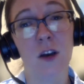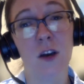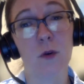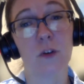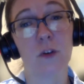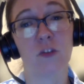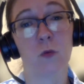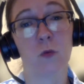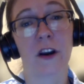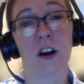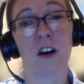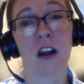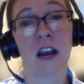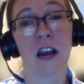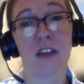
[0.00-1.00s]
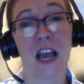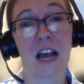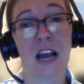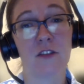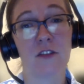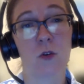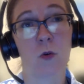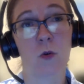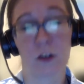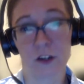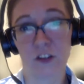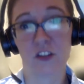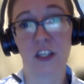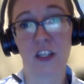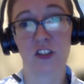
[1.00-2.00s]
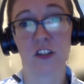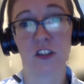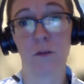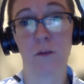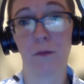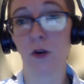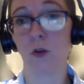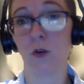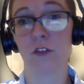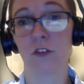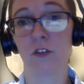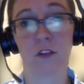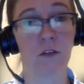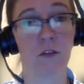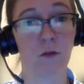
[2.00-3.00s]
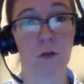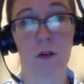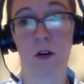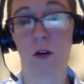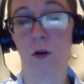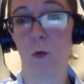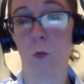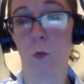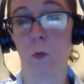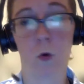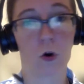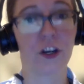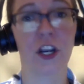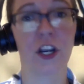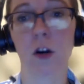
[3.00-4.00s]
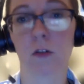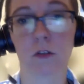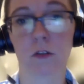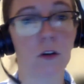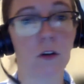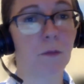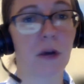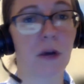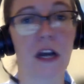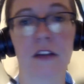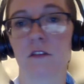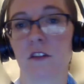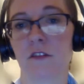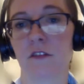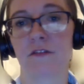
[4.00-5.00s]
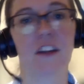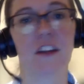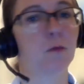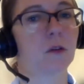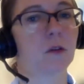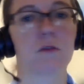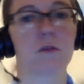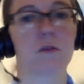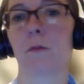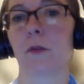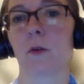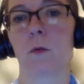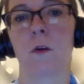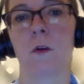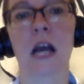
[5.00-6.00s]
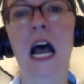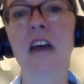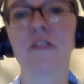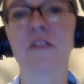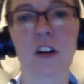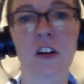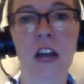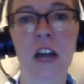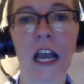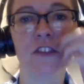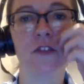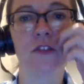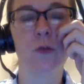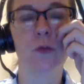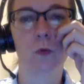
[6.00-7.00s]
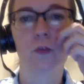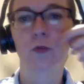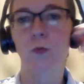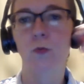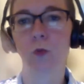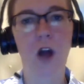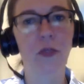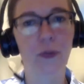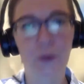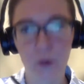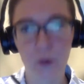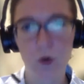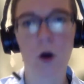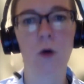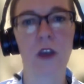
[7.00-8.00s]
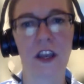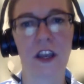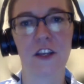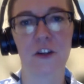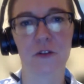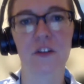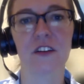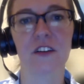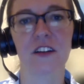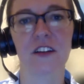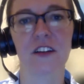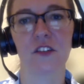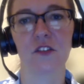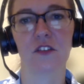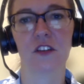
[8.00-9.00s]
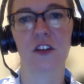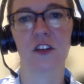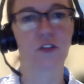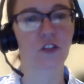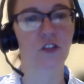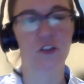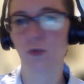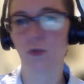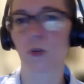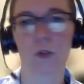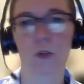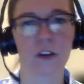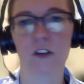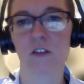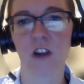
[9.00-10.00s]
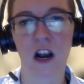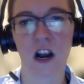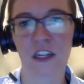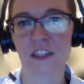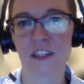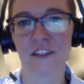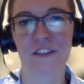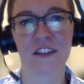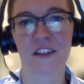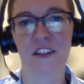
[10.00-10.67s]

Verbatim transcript: which is where I've had organizations build a little working group on a Facebook group or whatever and run through okay, here it is, here's a tutorial on